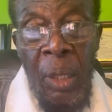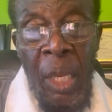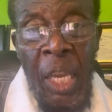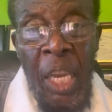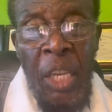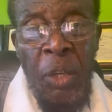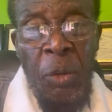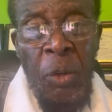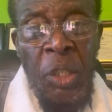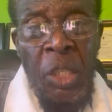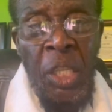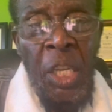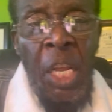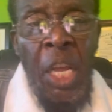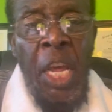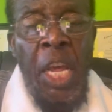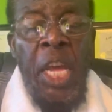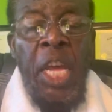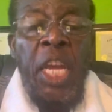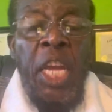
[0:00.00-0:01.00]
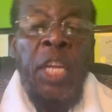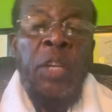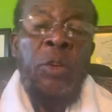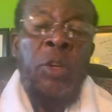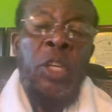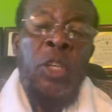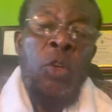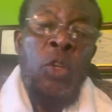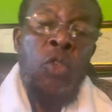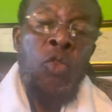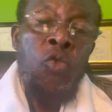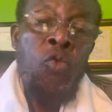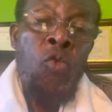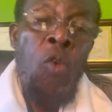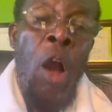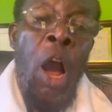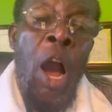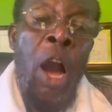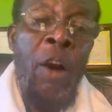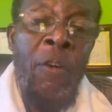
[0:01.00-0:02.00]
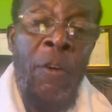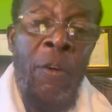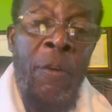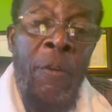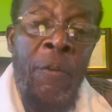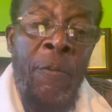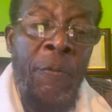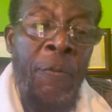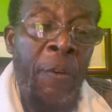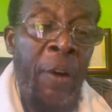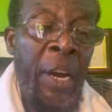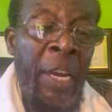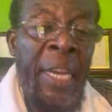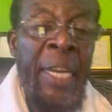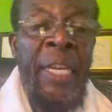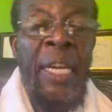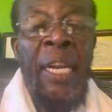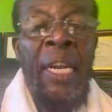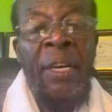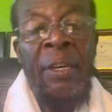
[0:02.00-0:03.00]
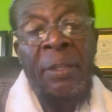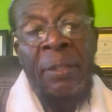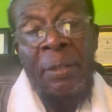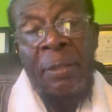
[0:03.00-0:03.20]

It was, it, it was wrong for Hitler